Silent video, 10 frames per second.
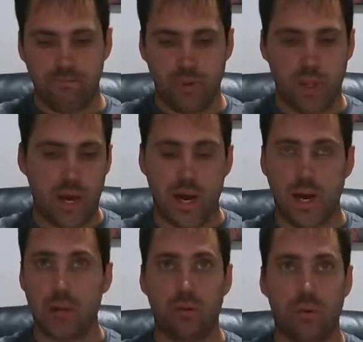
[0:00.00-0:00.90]

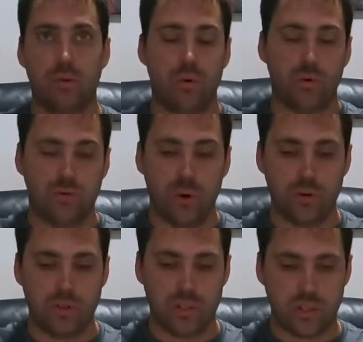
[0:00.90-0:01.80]
guide or
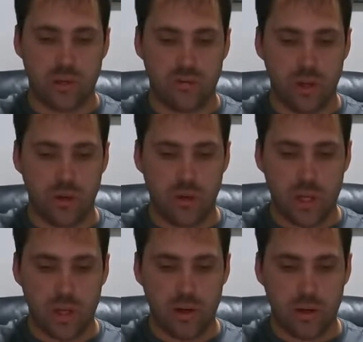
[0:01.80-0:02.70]
photos and stuff that you
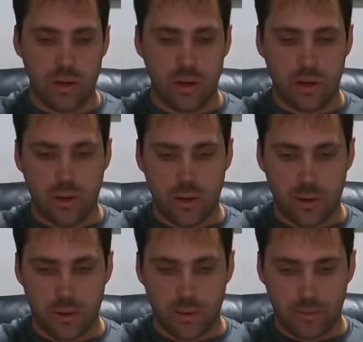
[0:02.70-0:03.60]
need.
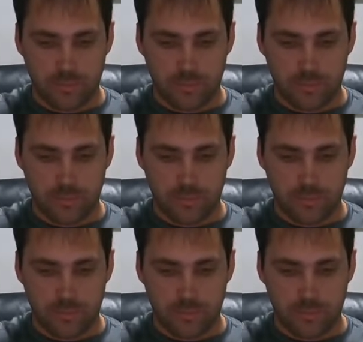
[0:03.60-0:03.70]
Let's